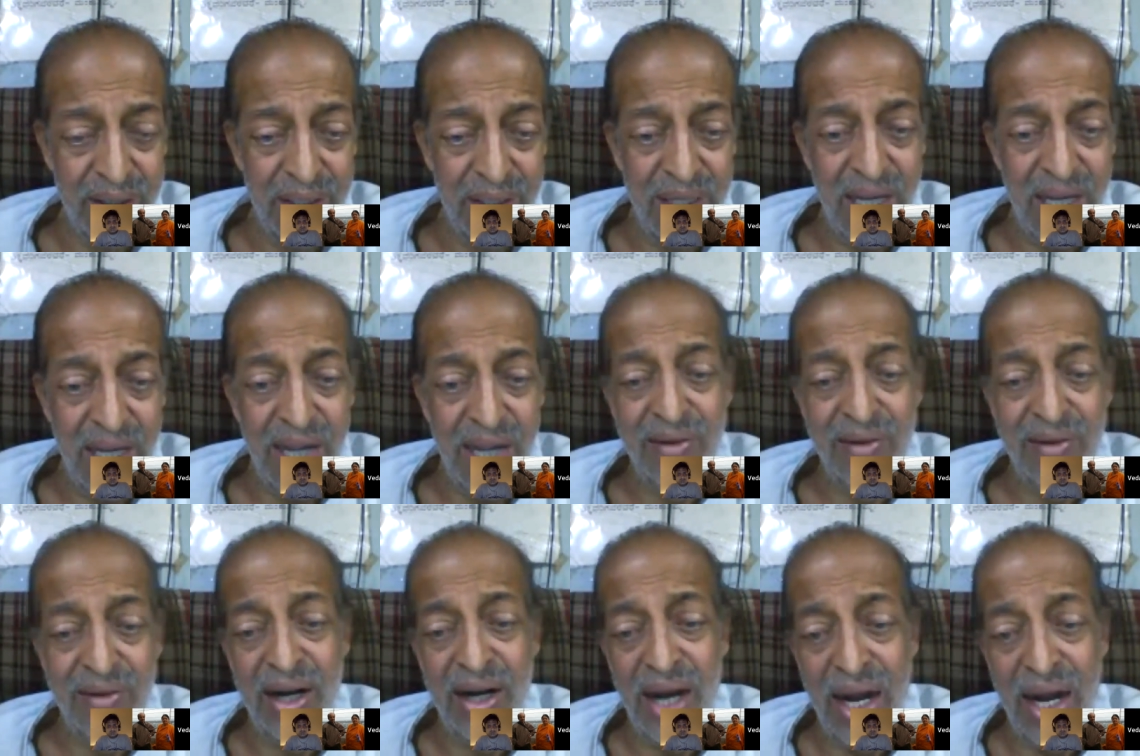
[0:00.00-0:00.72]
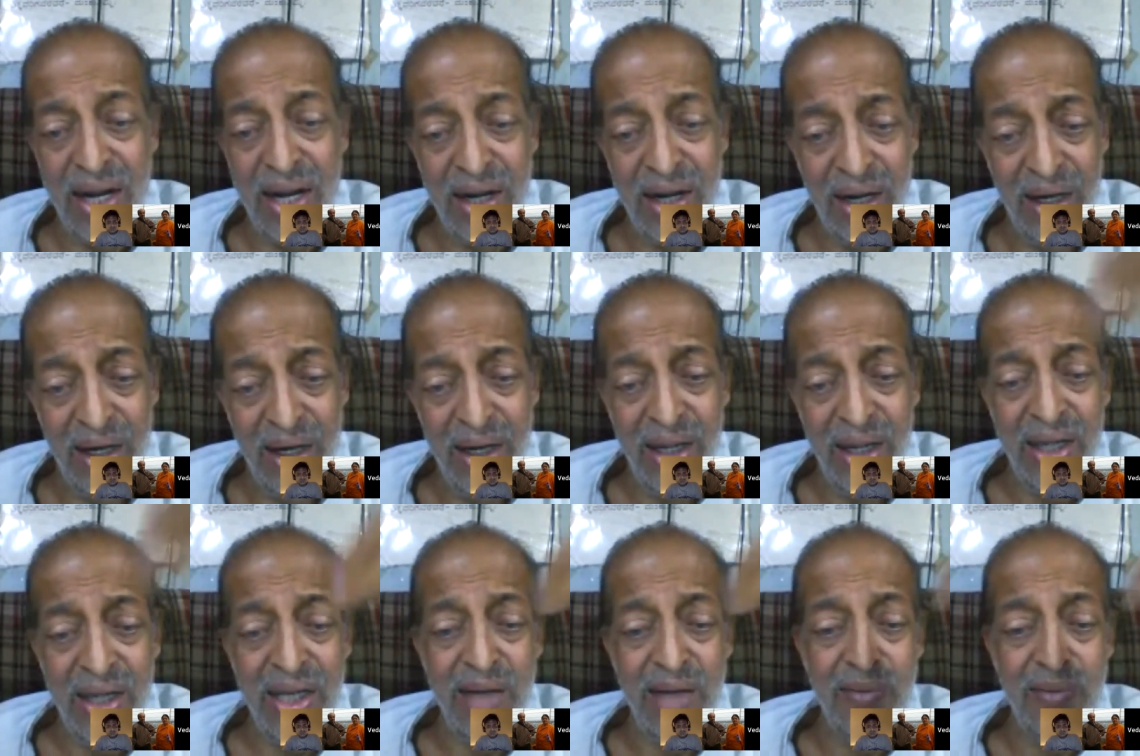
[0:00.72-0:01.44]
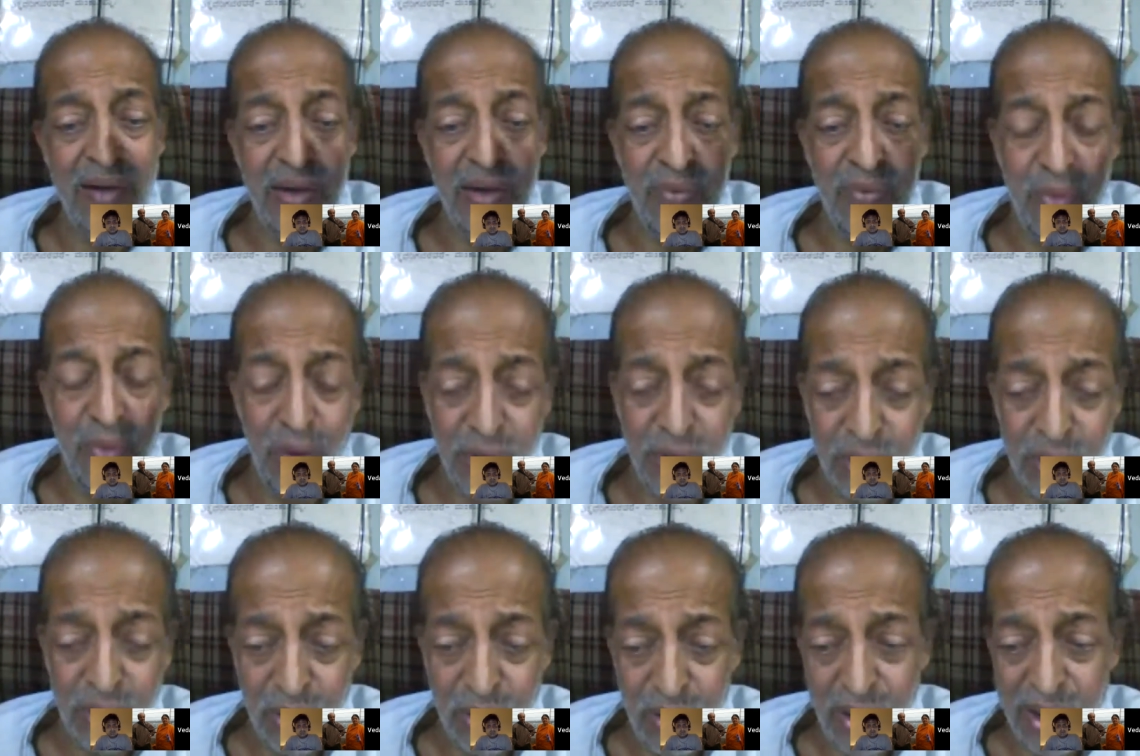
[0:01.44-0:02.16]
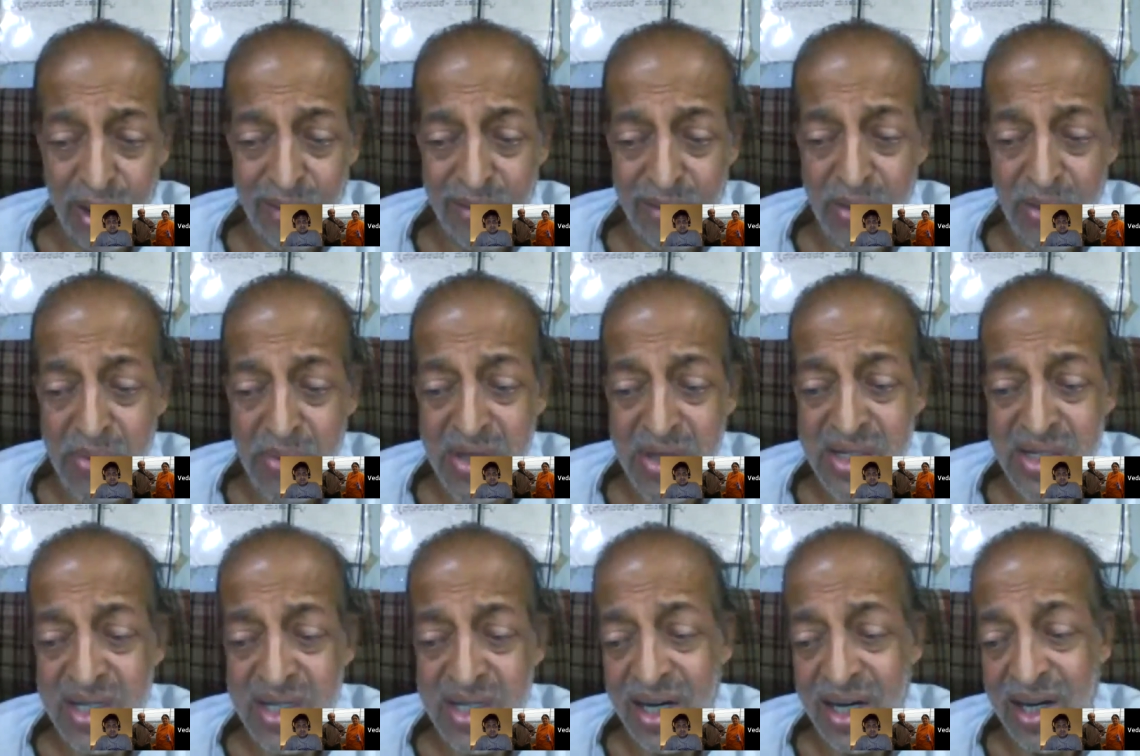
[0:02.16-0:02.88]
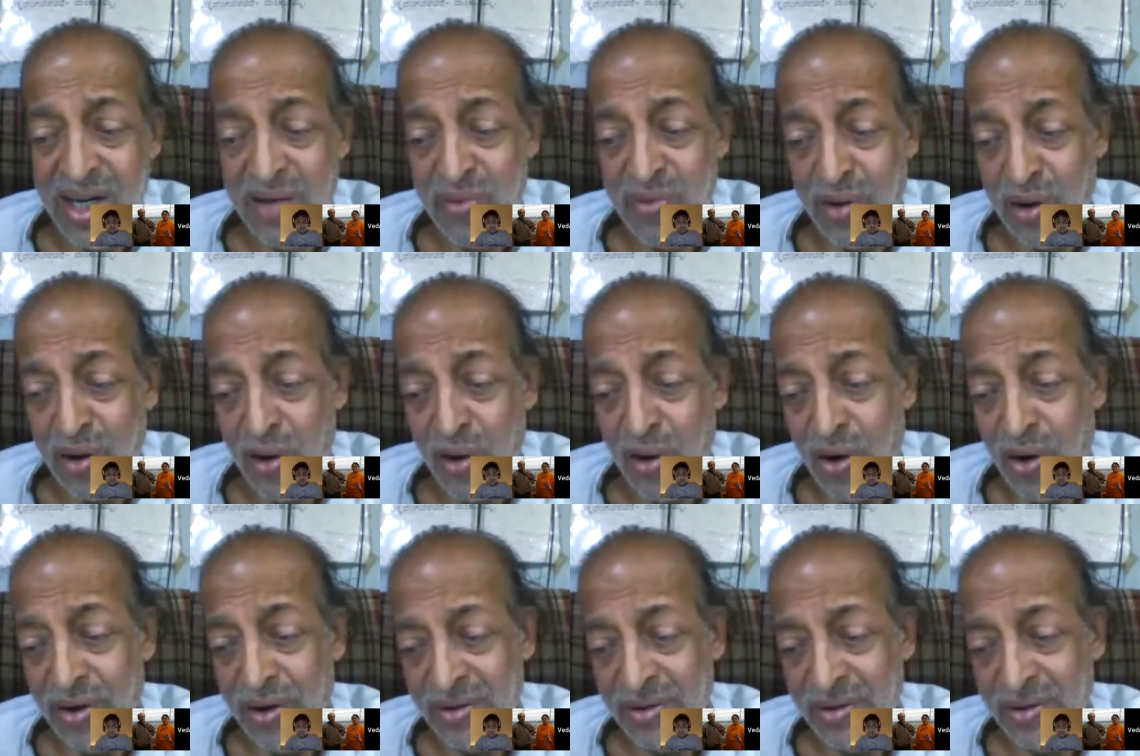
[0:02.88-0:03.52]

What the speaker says: every idol, every photo, we mistake it for God.